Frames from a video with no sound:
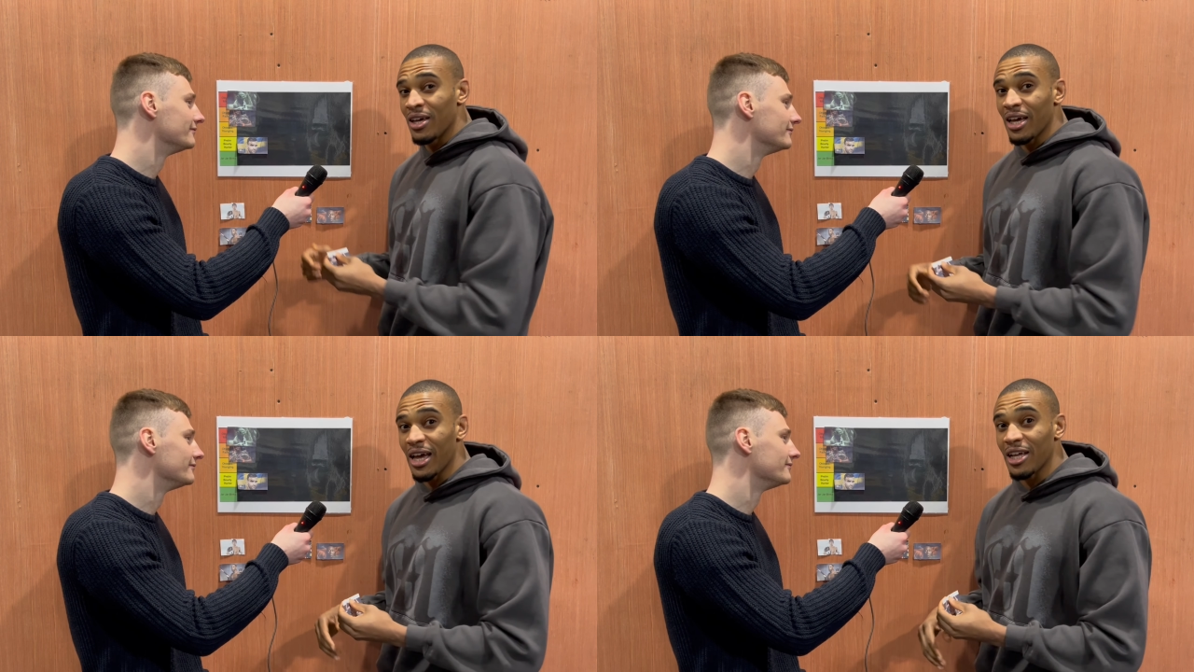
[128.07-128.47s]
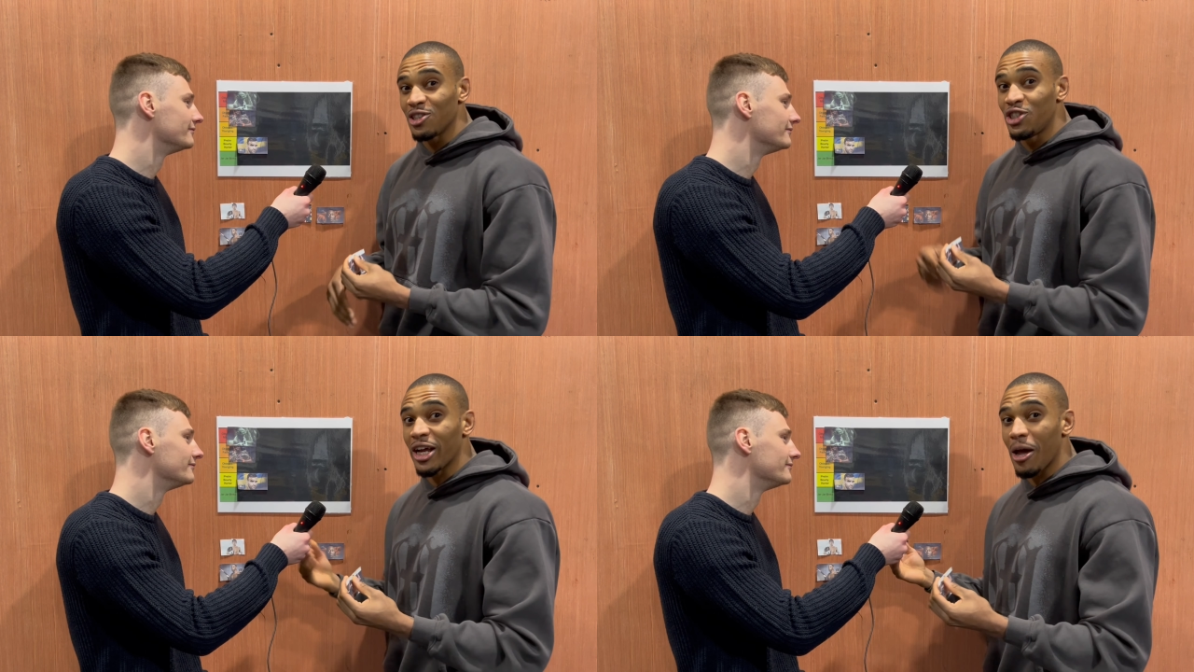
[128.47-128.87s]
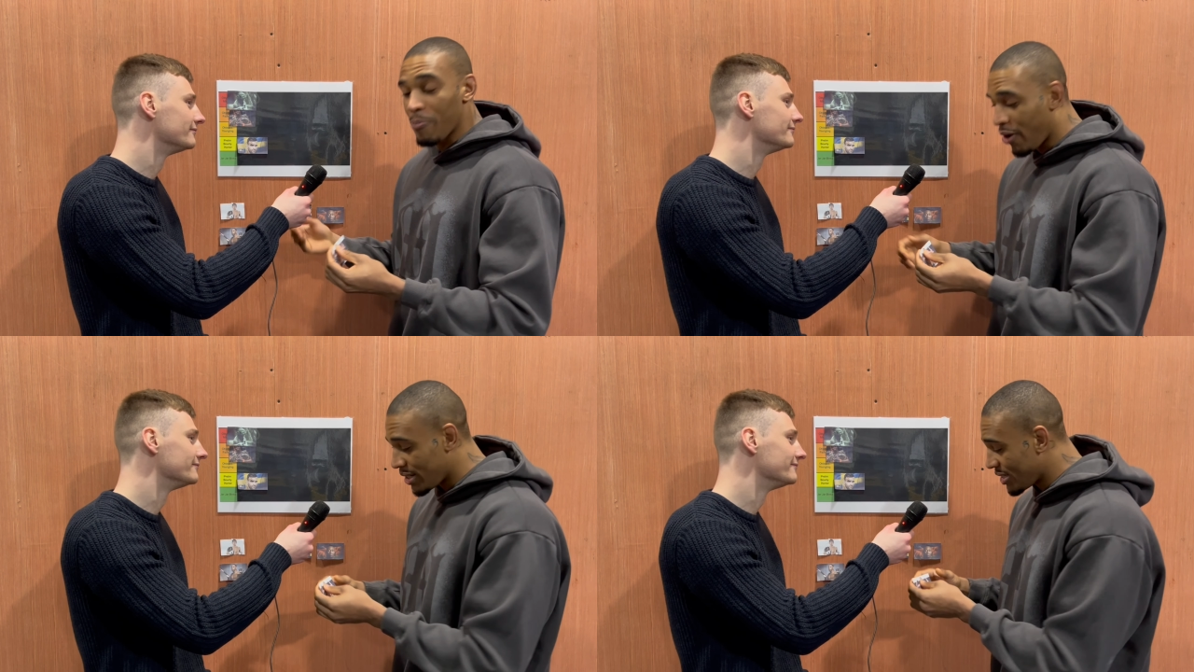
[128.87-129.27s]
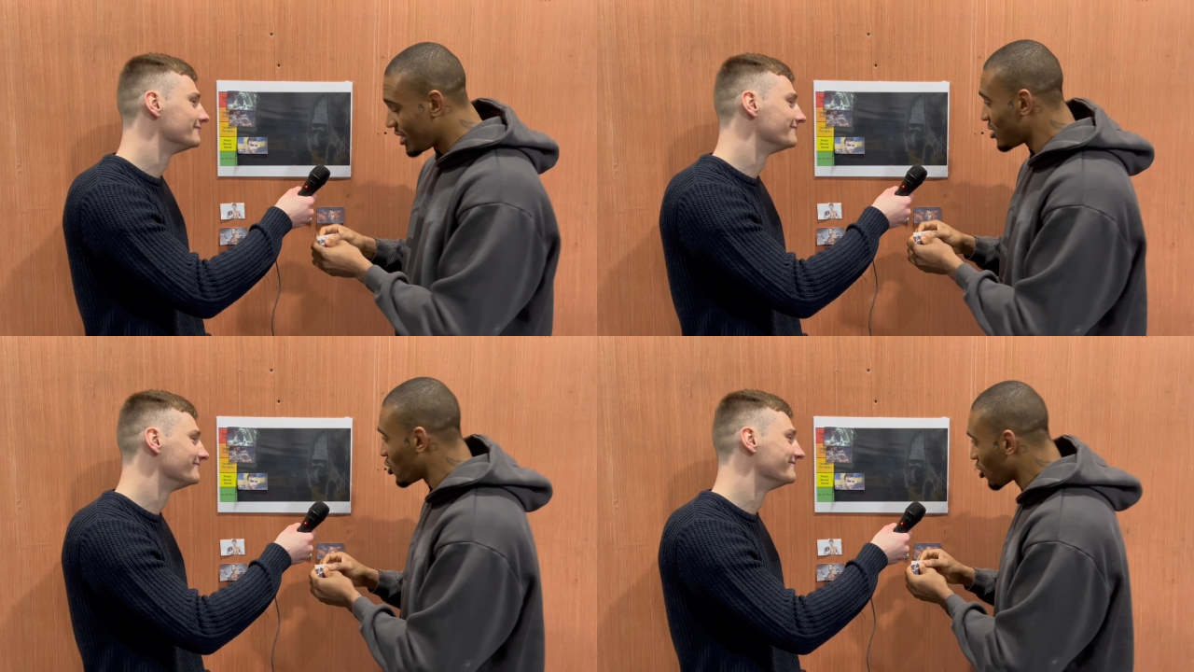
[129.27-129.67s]
Speaker 1: uh, Jedi
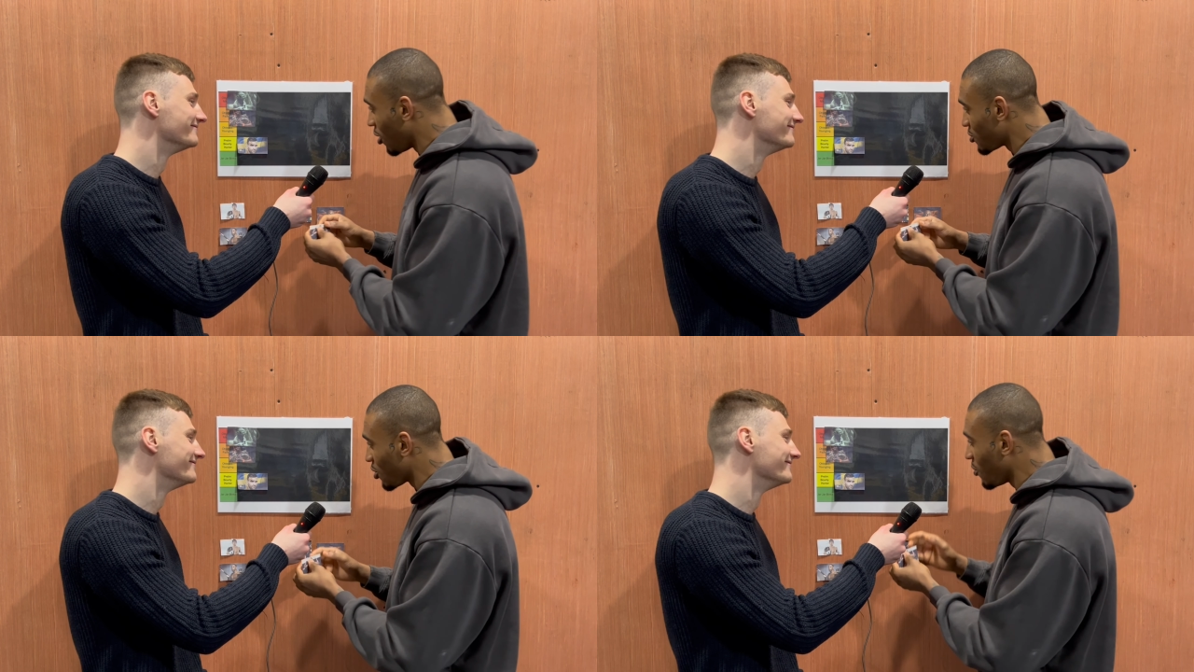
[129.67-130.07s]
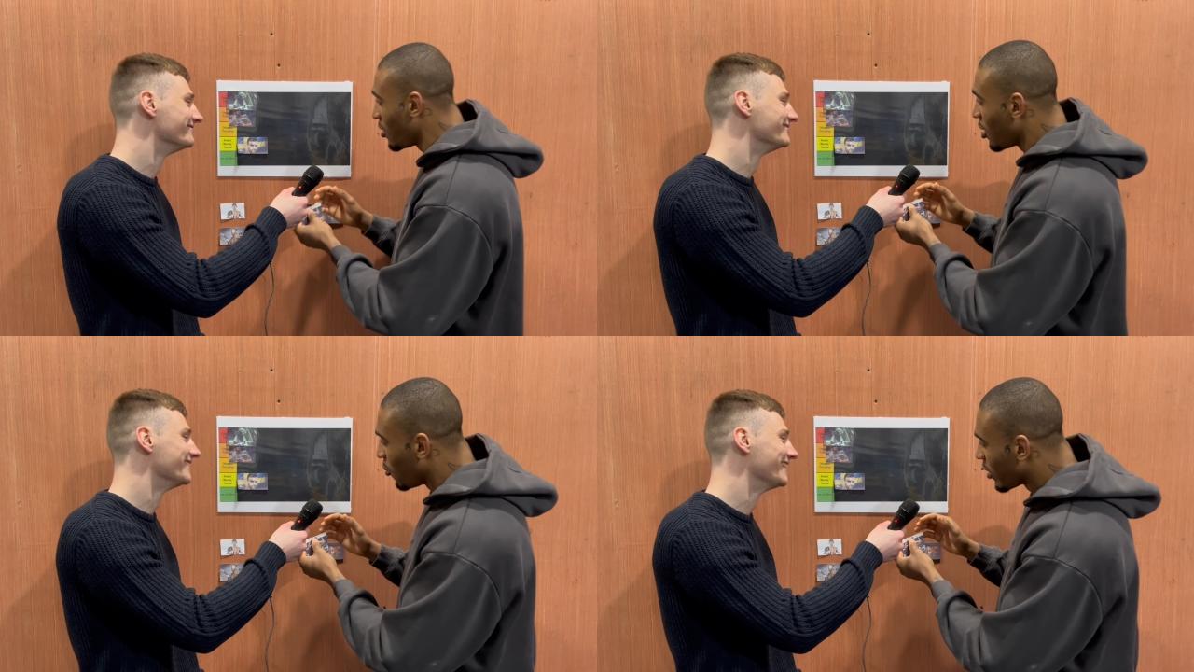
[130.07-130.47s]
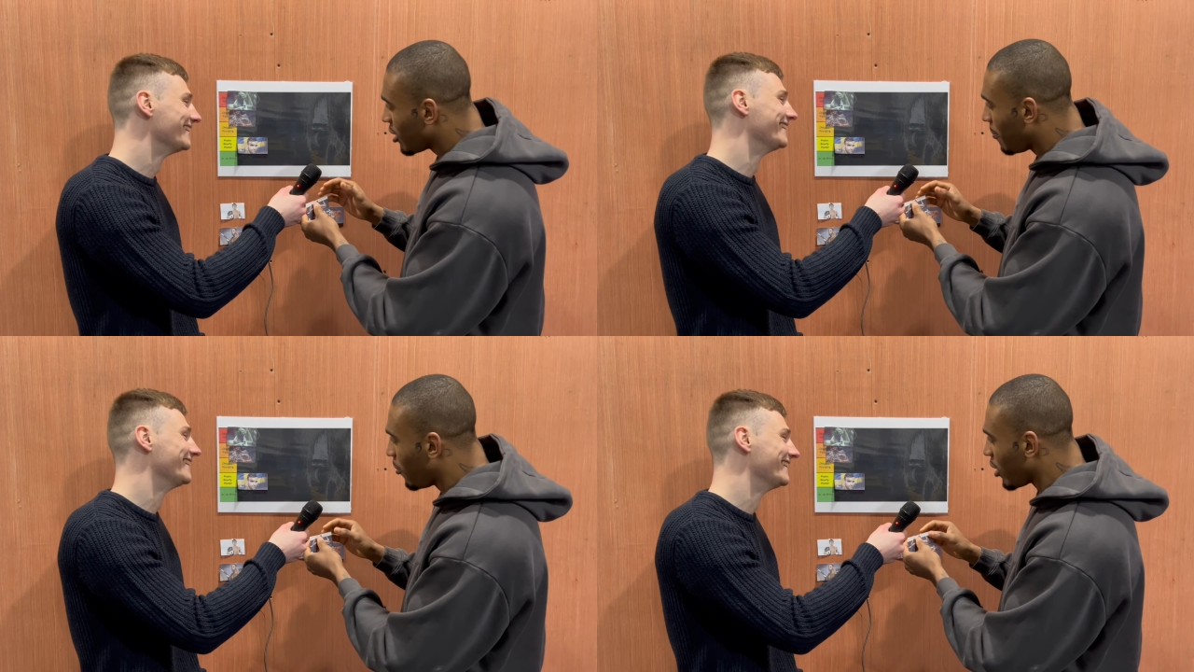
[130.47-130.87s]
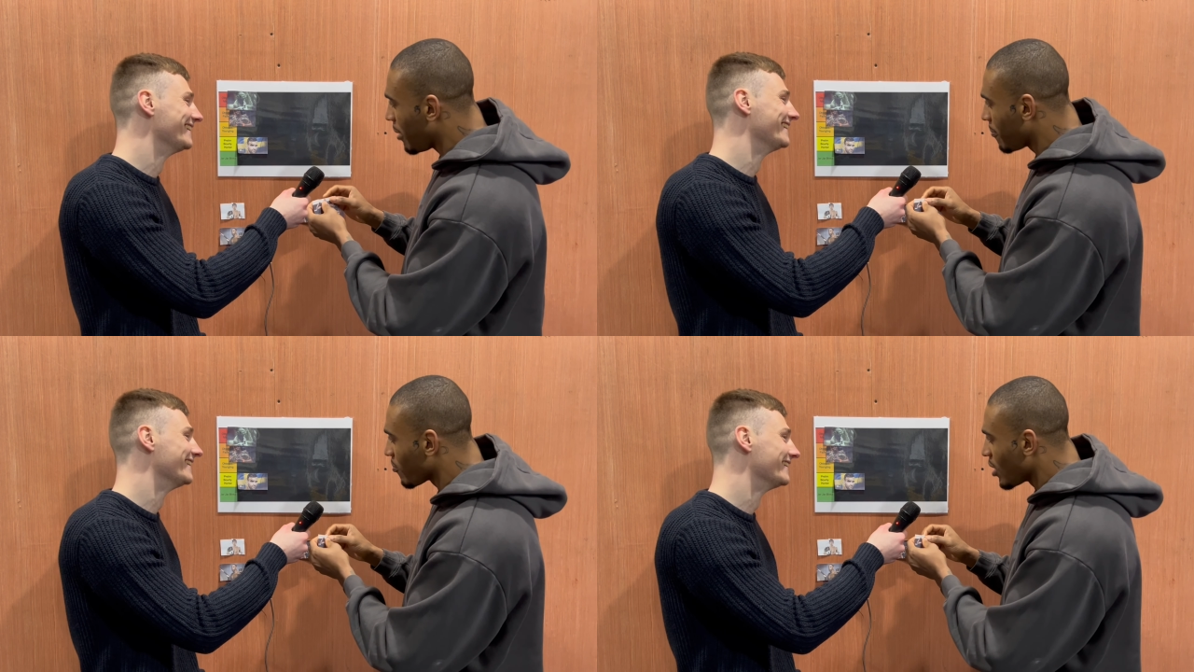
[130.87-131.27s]
practices to go. So we're going to put him.